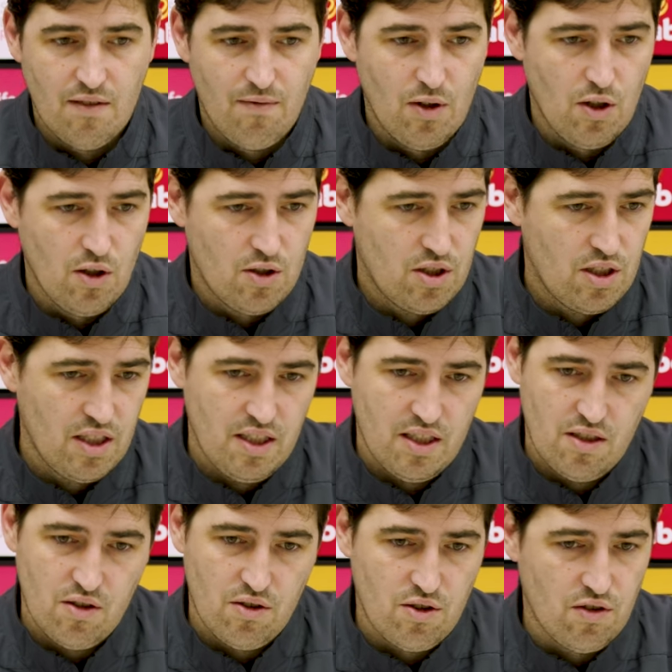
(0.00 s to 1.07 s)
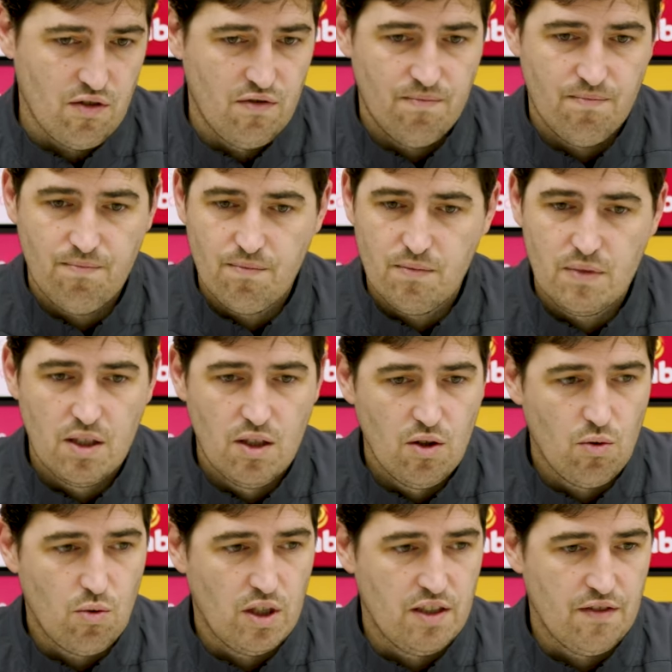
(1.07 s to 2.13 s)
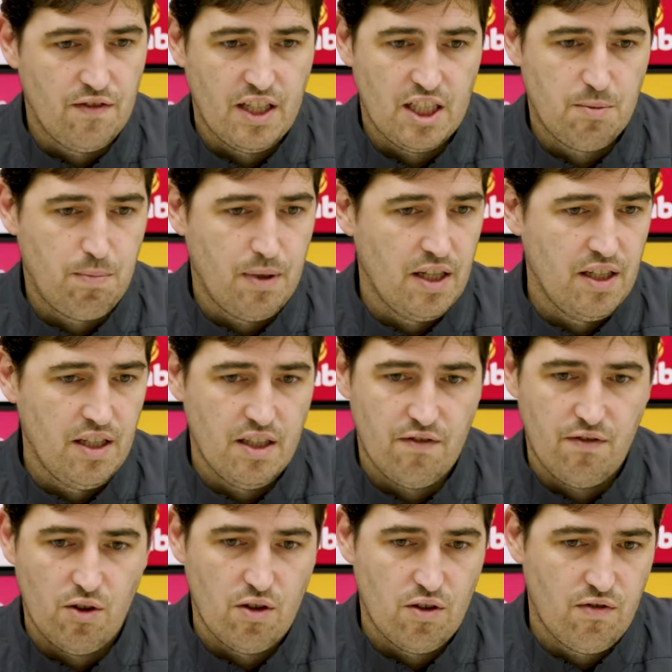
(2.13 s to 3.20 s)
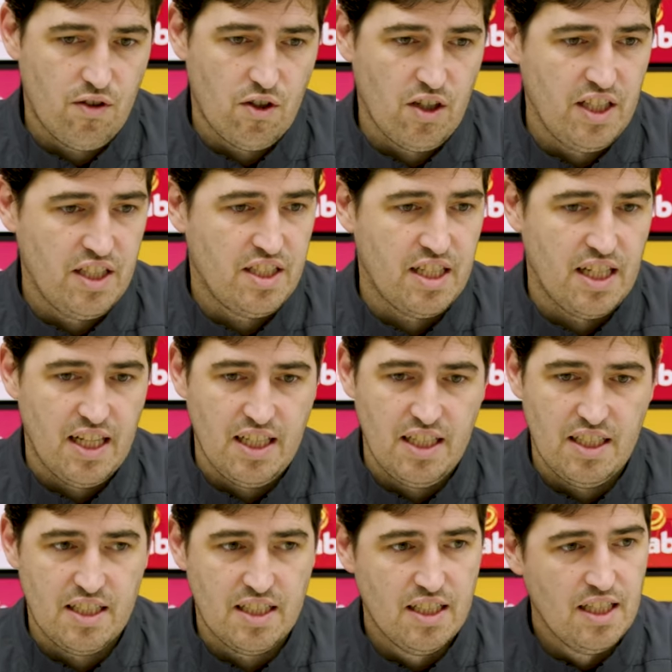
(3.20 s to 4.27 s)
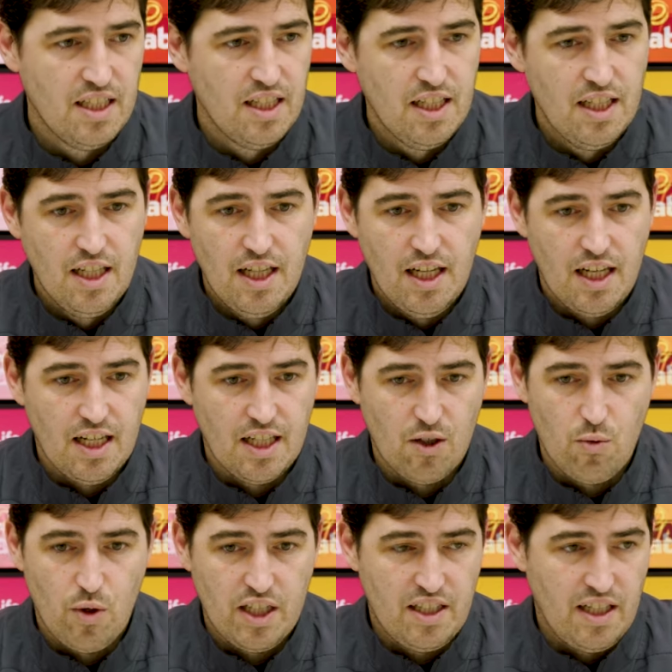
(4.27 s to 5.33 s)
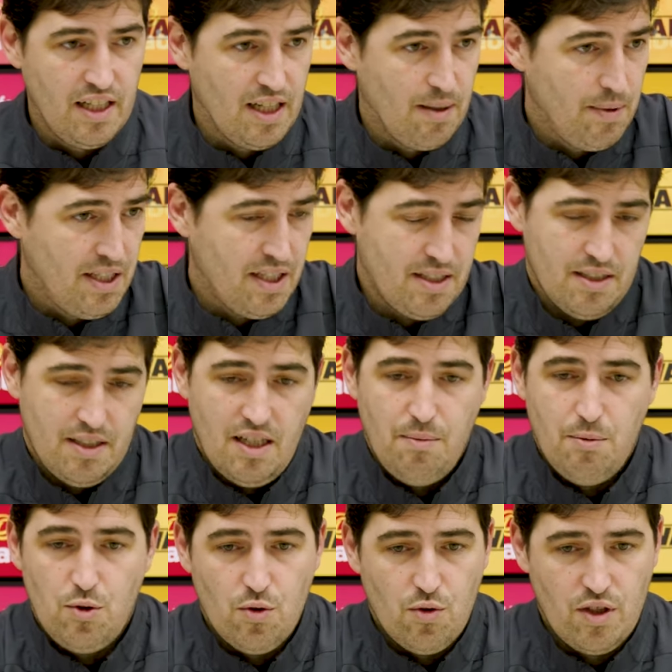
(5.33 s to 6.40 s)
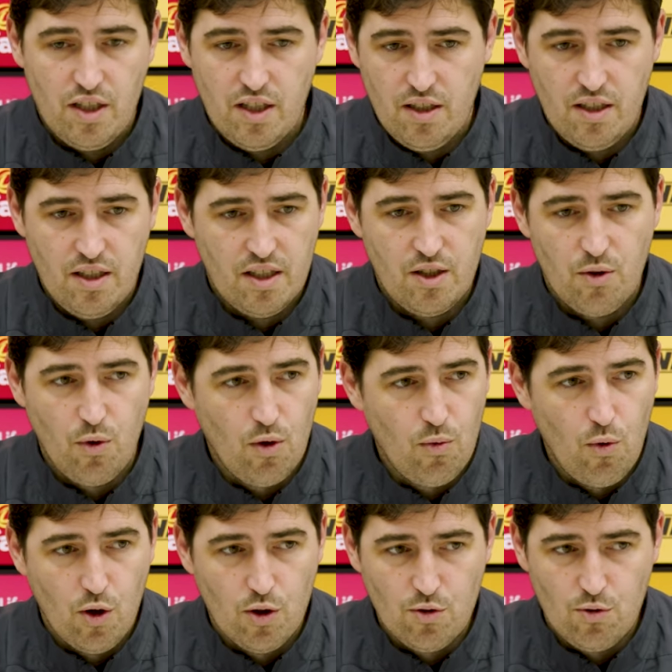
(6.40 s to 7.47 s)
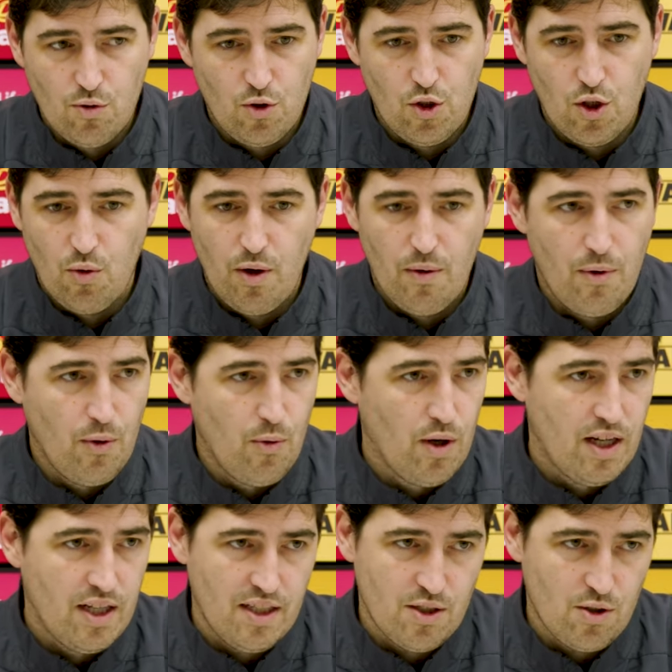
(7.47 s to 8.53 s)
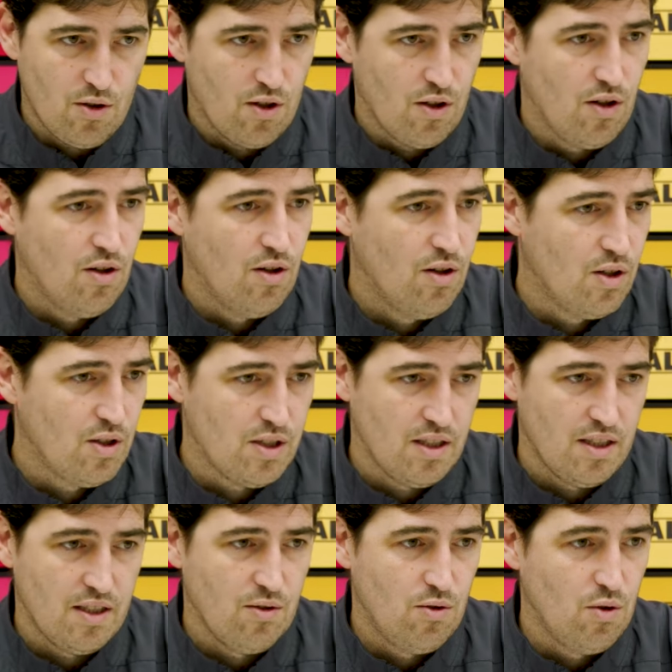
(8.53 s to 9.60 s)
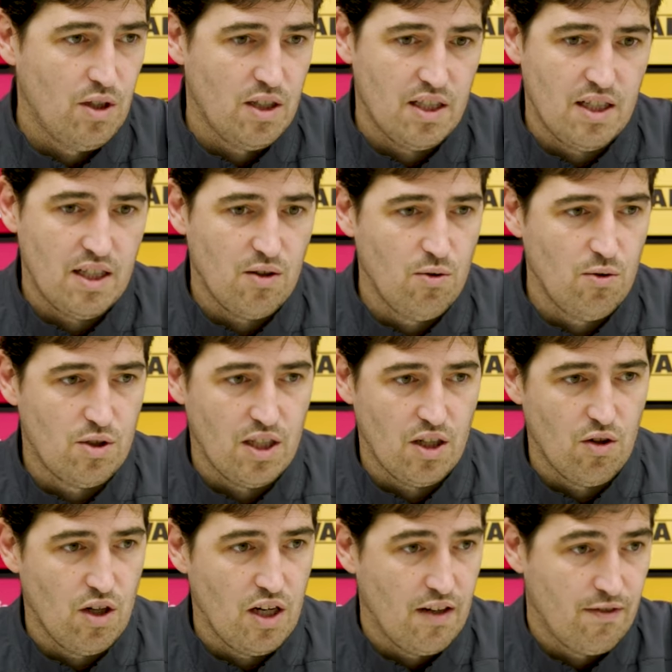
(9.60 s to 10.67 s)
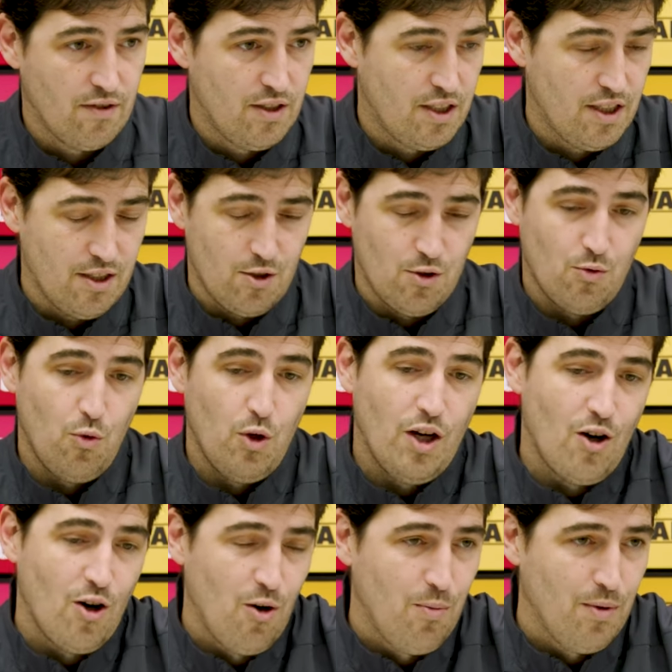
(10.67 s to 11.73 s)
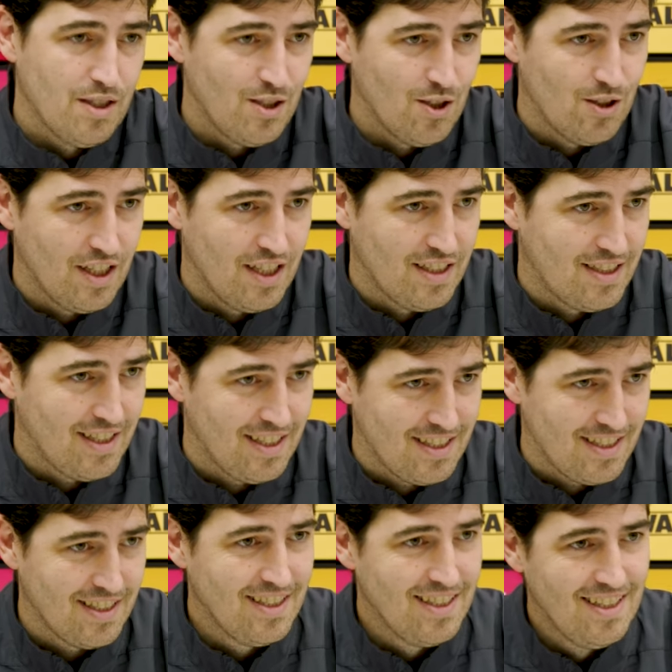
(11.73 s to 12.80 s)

the box. He's also quite a fast player for, for his size and quite dynamic. And I'm sure he, he will want to show everyone, score goals, and do a good second half of the season. We hope it's not against us.